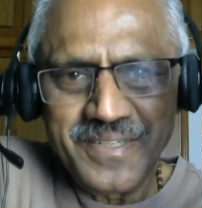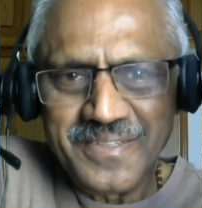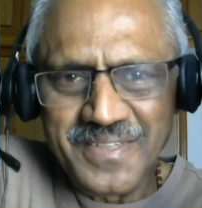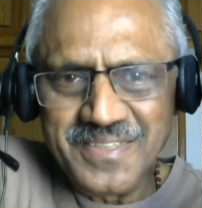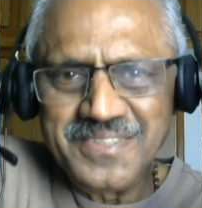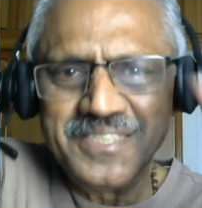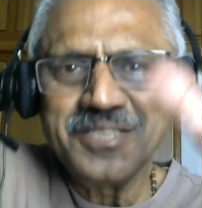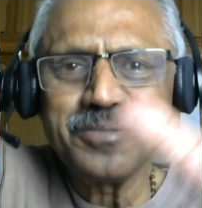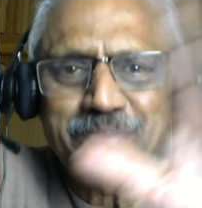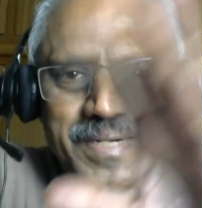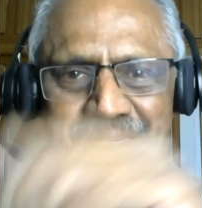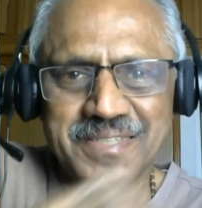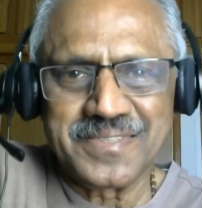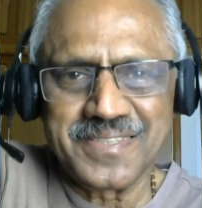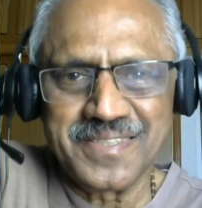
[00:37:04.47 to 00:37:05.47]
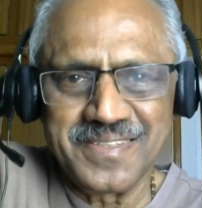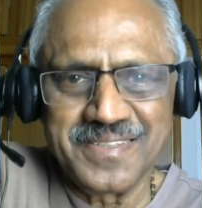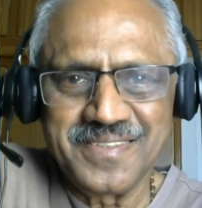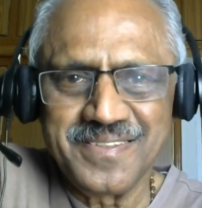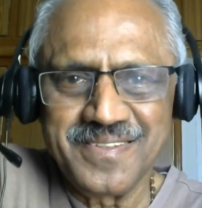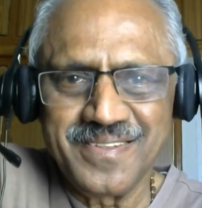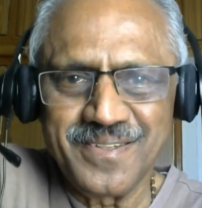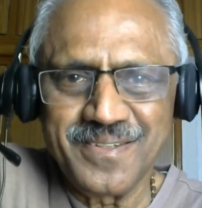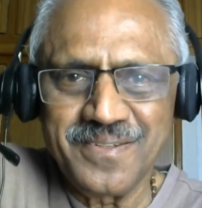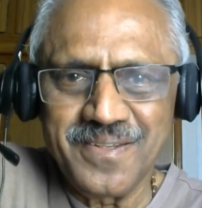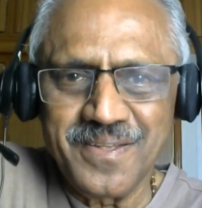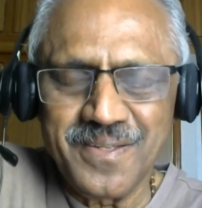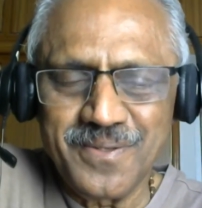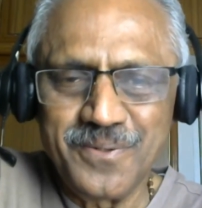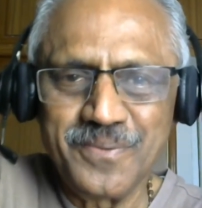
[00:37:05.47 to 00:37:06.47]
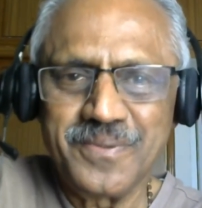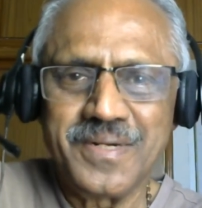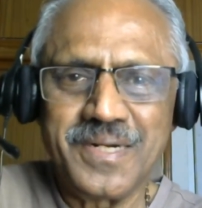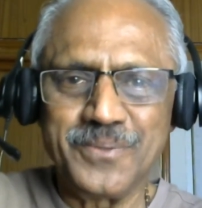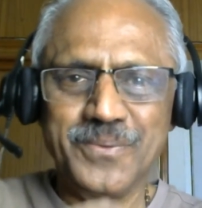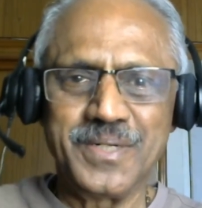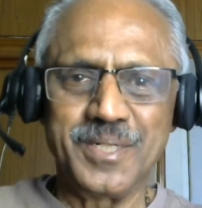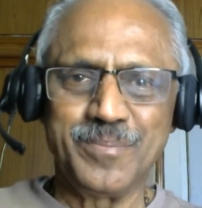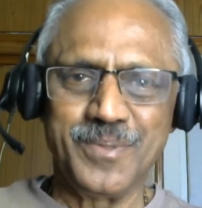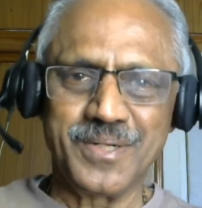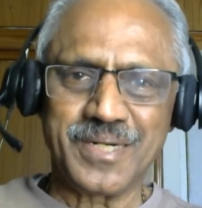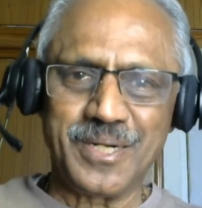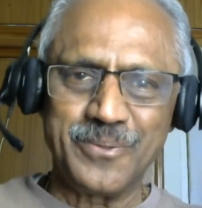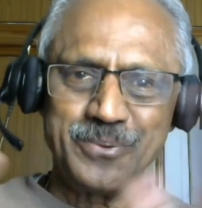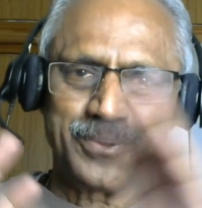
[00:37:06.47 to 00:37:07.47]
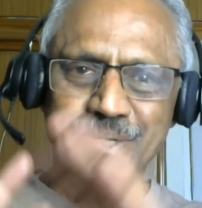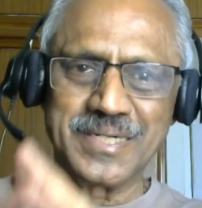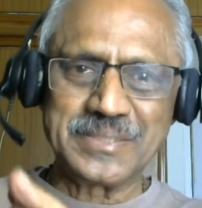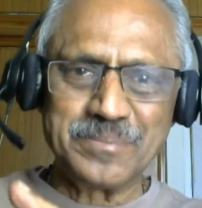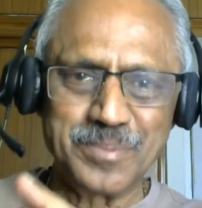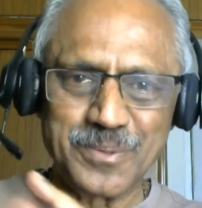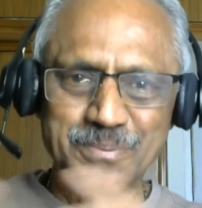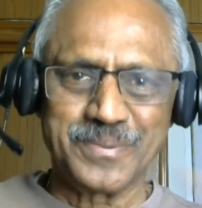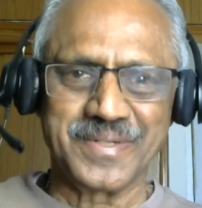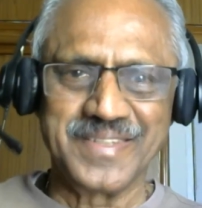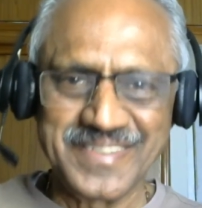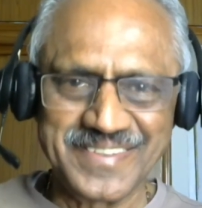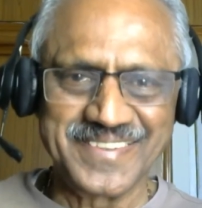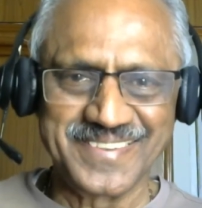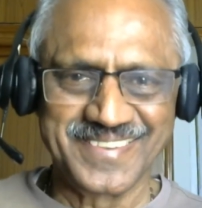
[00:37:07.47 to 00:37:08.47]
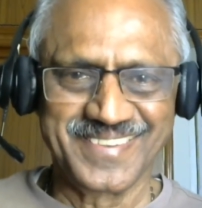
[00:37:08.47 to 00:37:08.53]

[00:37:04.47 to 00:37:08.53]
need these facts. You will not worry about how you got the proof or anything.